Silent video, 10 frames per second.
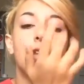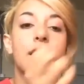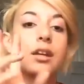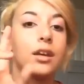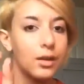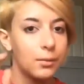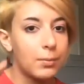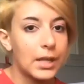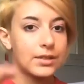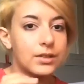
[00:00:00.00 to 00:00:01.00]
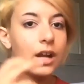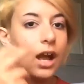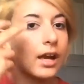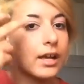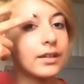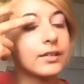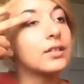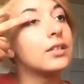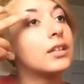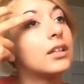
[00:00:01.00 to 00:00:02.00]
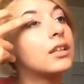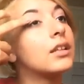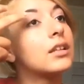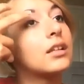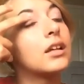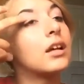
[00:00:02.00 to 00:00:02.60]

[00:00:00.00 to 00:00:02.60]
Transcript: like base or eyes or anything.